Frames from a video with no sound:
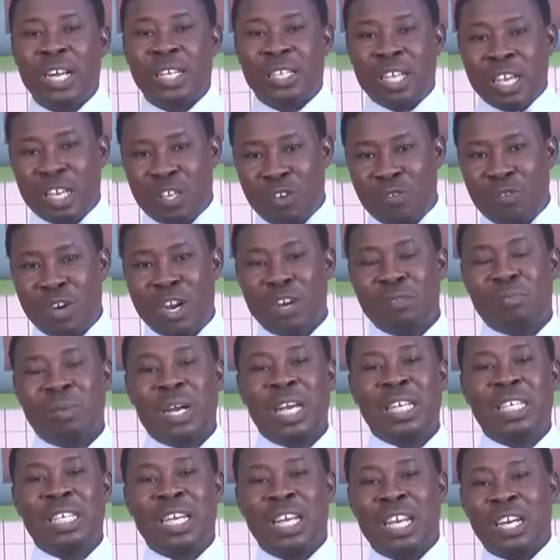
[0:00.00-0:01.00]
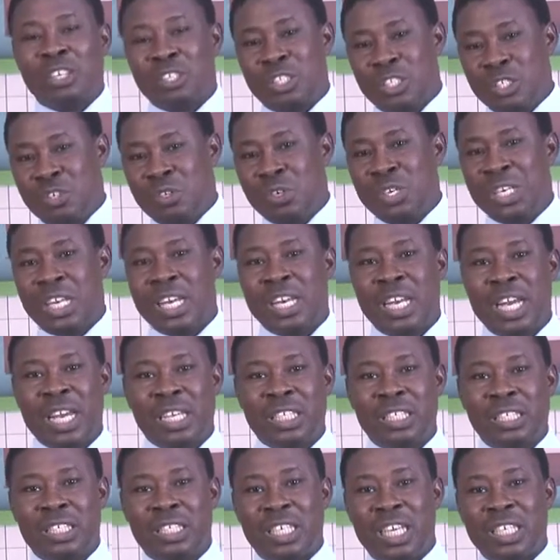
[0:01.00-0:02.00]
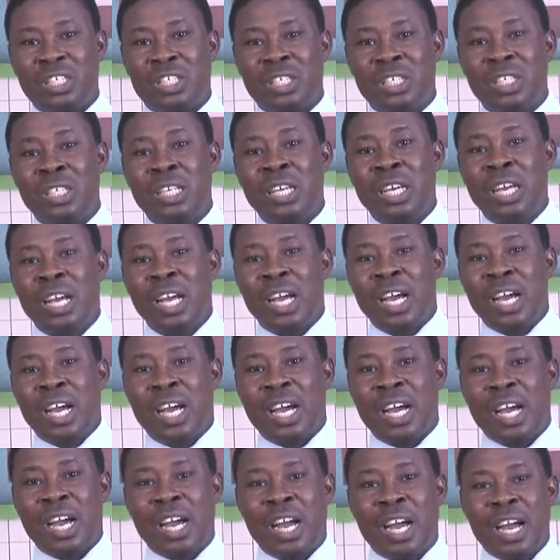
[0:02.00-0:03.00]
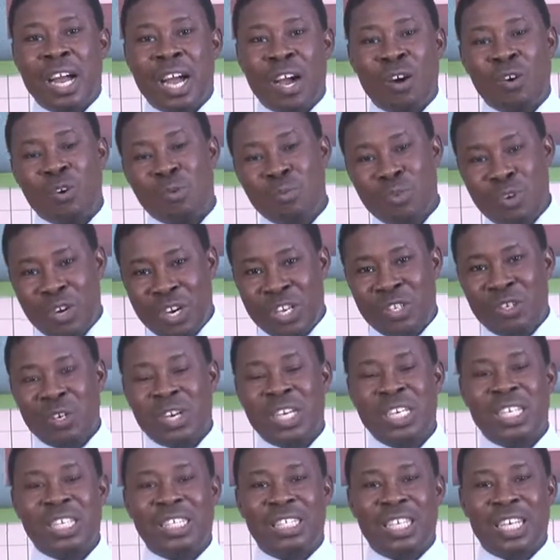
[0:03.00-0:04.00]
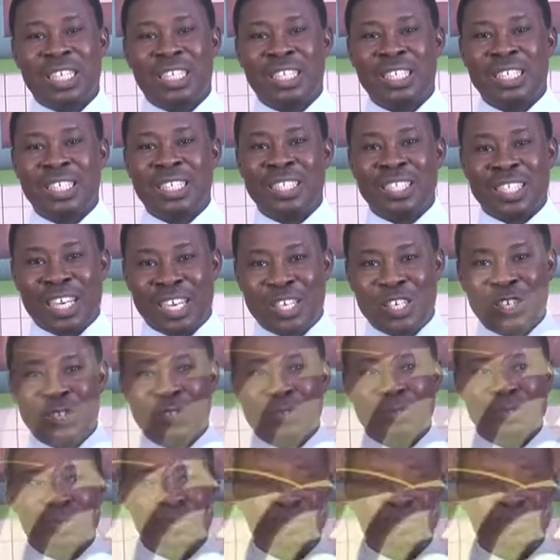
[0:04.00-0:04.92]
Thank you very much, and I'll see you in the next session. I hope you enjoyed this session. Thank you.